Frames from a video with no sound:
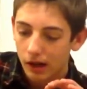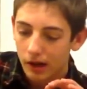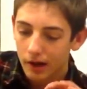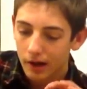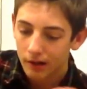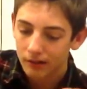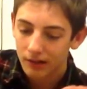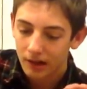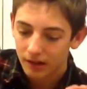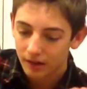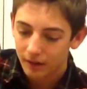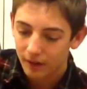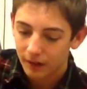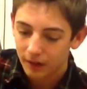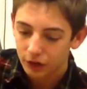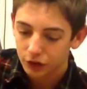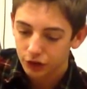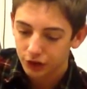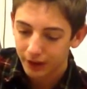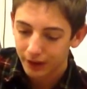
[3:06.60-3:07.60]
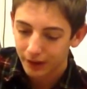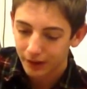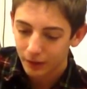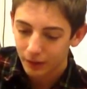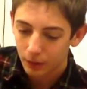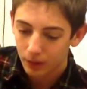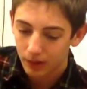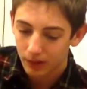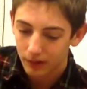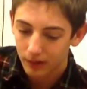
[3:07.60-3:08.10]
a lot of energy
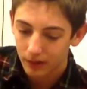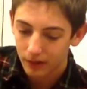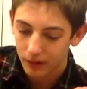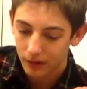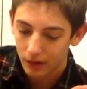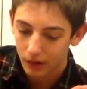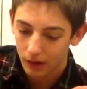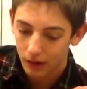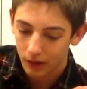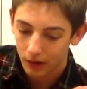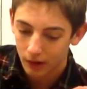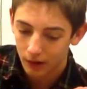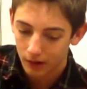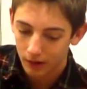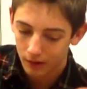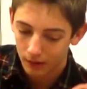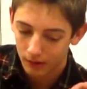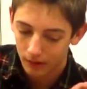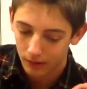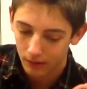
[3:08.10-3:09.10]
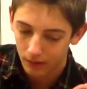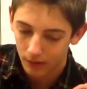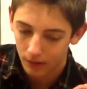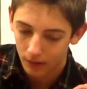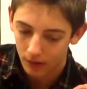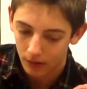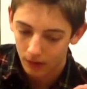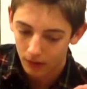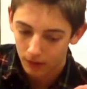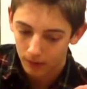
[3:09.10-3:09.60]
into this, and
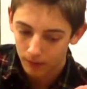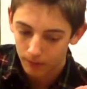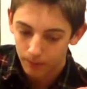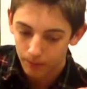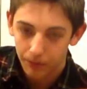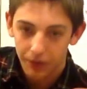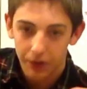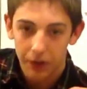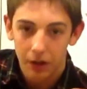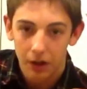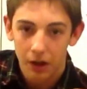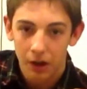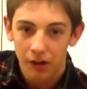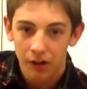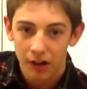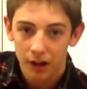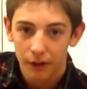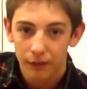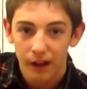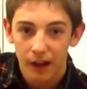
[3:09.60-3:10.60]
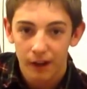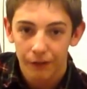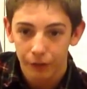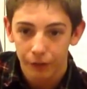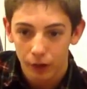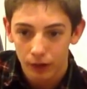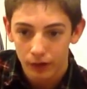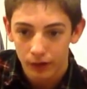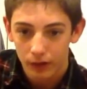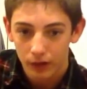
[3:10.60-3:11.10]
a lot of
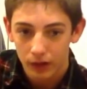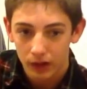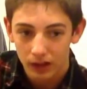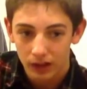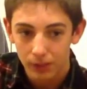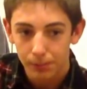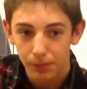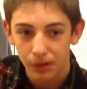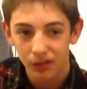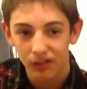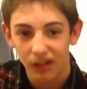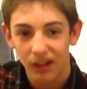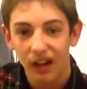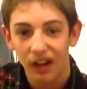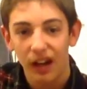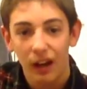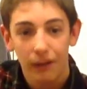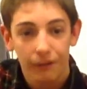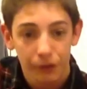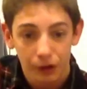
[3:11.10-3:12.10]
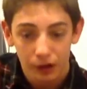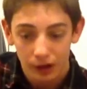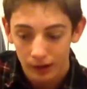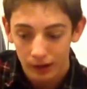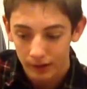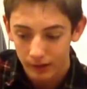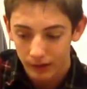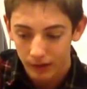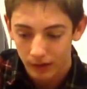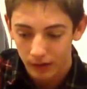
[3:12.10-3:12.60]
effort. You have to put a lot of effort
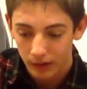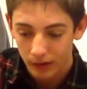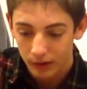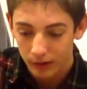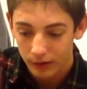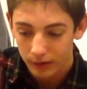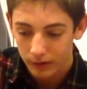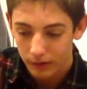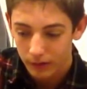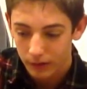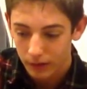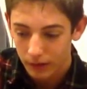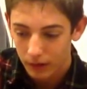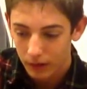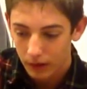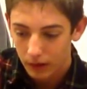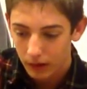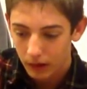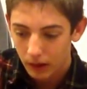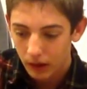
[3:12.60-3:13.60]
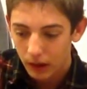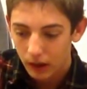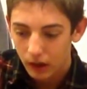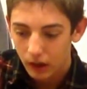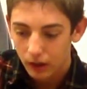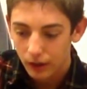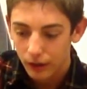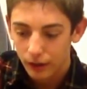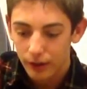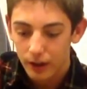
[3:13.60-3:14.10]
into this.
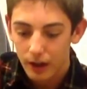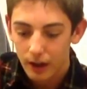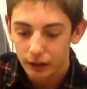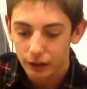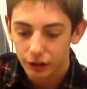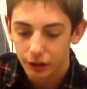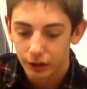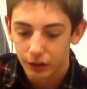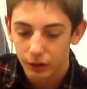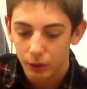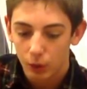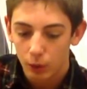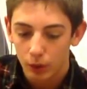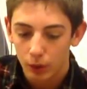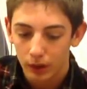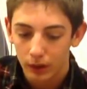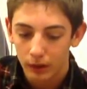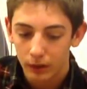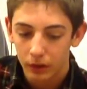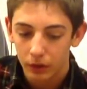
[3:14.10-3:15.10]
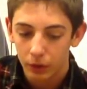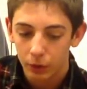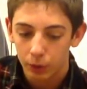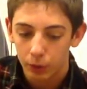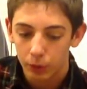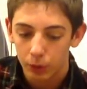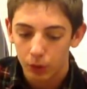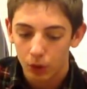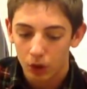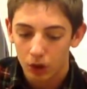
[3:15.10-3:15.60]
You're not just going
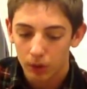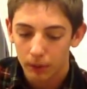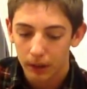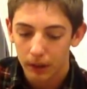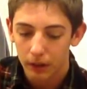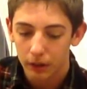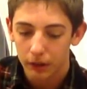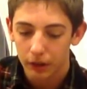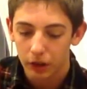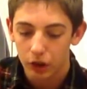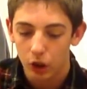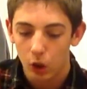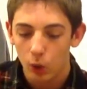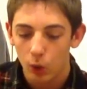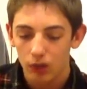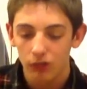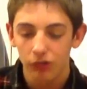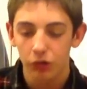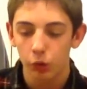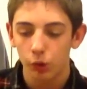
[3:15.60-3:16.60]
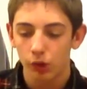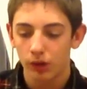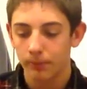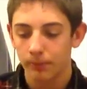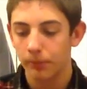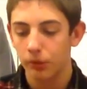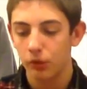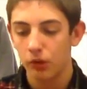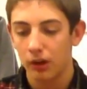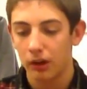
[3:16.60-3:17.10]
to automatically go into it and
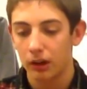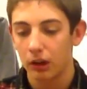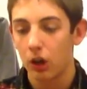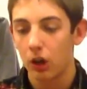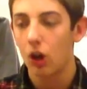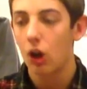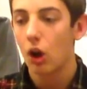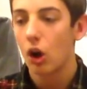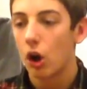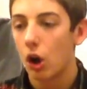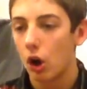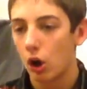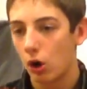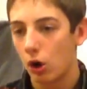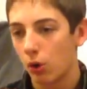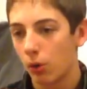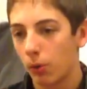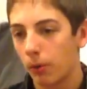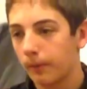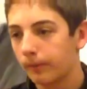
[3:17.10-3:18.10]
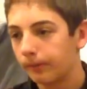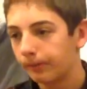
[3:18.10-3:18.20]
be like, oh,